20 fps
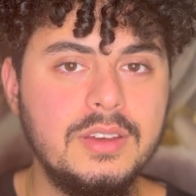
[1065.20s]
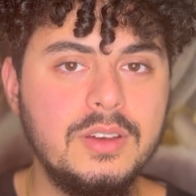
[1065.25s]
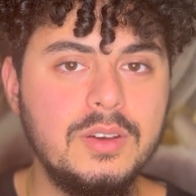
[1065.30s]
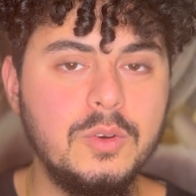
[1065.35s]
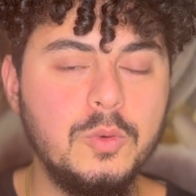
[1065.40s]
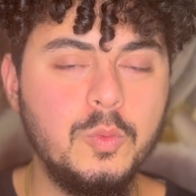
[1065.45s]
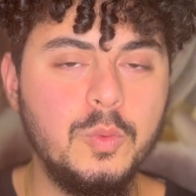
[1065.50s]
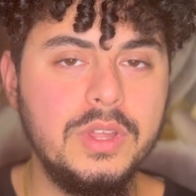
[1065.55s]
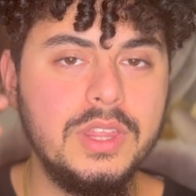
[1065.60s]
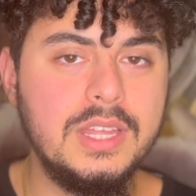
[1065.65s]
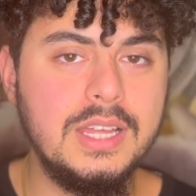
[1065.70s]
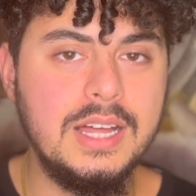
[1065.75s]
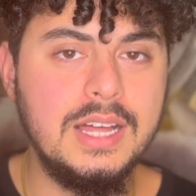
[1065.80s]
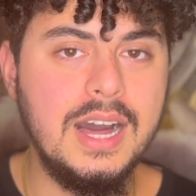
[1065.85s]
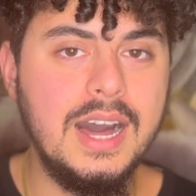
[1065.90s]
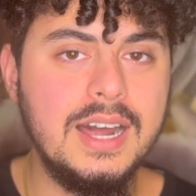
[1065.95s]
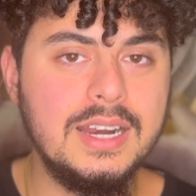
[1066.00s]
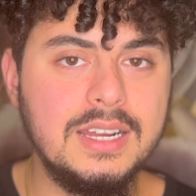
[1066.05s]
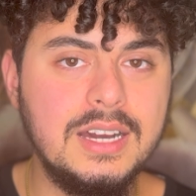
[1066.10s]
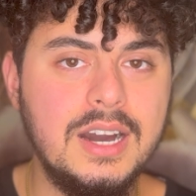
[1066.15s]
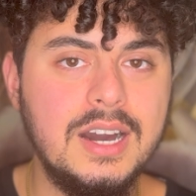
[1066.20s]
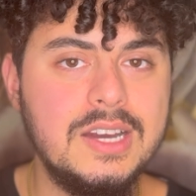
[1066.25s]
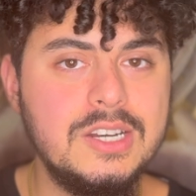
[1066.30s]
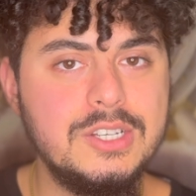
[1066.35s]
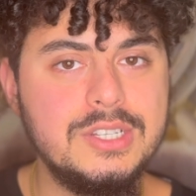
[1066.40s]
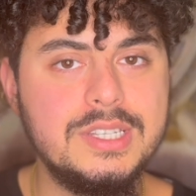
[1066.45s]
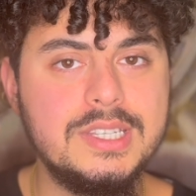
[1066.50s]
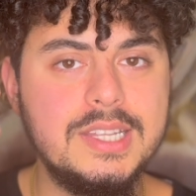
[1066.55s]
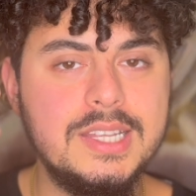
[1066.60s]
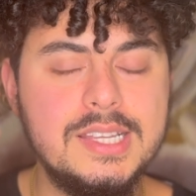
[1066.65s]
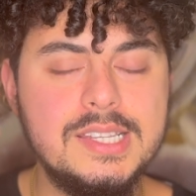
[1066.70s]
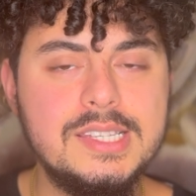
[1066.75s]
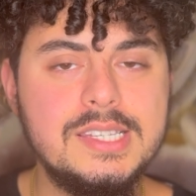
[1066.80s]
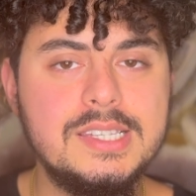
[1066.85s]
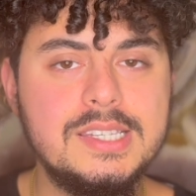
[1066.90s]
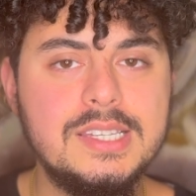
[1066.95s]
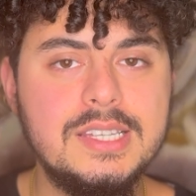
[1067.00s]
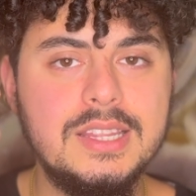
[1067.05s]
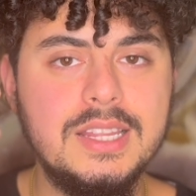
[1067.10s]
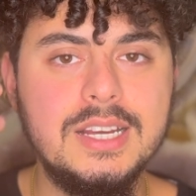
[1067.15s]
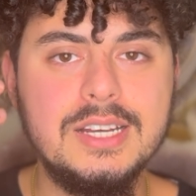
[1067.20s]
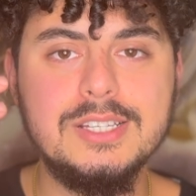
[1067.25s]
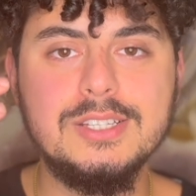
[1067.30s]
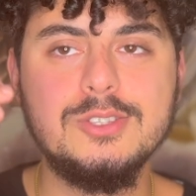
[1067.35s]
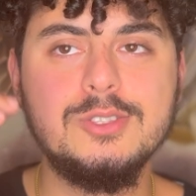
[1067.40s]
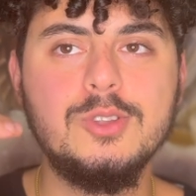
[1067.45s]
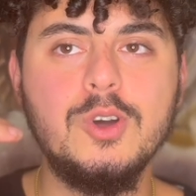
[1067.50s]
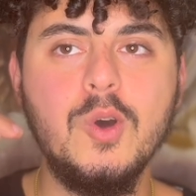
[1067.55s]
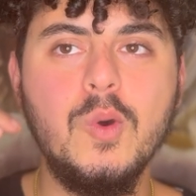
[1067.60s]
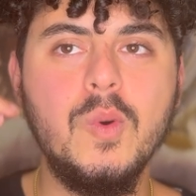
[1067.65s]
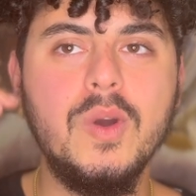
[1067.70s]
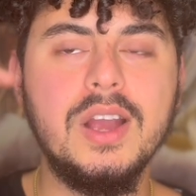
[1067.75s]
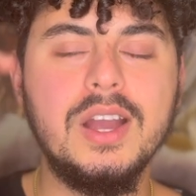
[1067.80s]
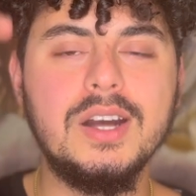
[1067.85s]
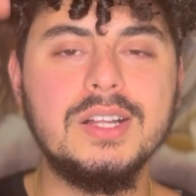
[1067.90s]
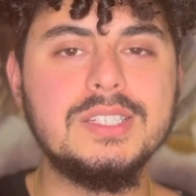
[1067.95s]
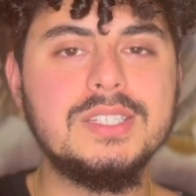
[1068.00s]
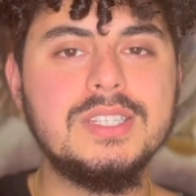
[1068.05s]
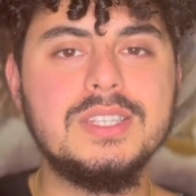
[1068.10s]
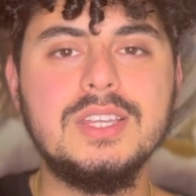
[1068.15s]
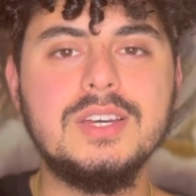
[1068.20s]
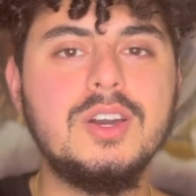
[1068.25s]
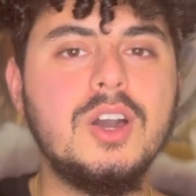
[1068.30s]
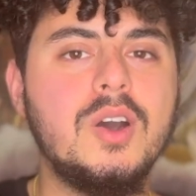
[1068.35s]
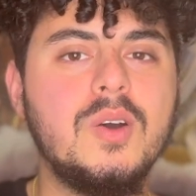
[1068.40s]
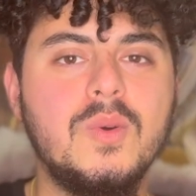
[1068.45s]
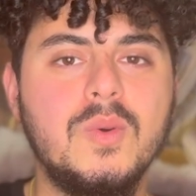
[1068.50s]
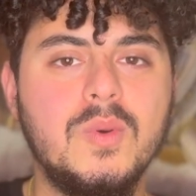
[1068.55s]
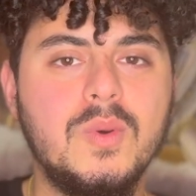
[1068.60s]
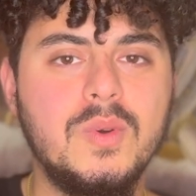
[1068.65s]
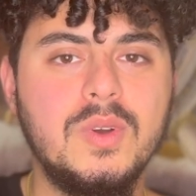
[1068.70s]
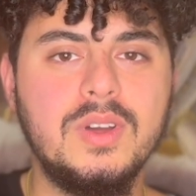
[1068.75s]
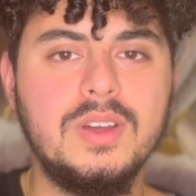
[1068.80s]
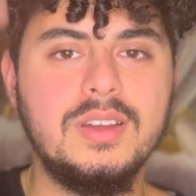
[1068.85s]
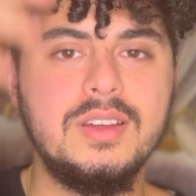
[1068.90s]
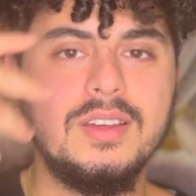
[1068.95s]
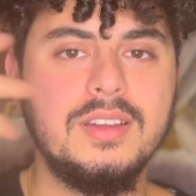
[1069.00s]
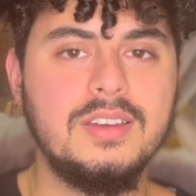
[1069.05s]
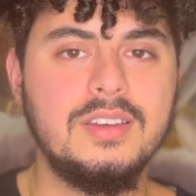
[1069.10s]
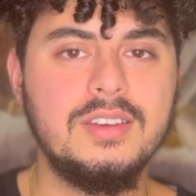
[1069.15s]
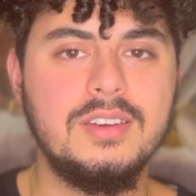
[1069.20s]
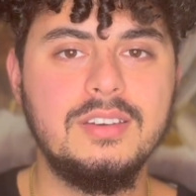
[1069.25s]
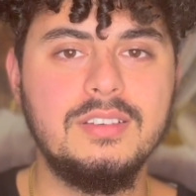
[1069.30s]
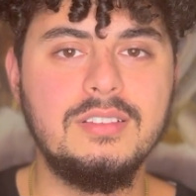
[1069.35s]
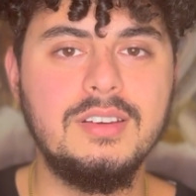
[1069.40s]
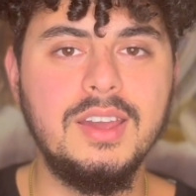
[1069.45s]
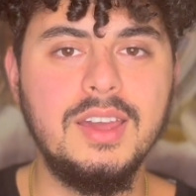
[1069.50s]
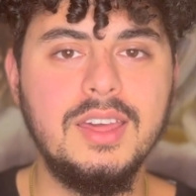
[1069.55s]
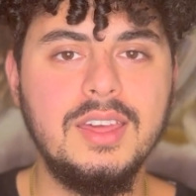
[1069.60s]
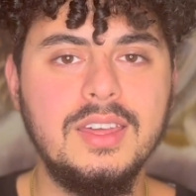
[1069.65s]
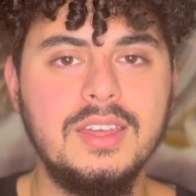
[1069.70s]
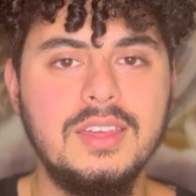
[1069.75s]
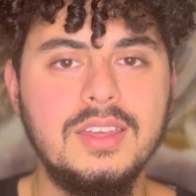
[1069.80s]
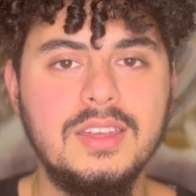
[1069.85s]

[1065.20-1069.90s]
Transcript: with God consciousness, there's nowhere else to go, right?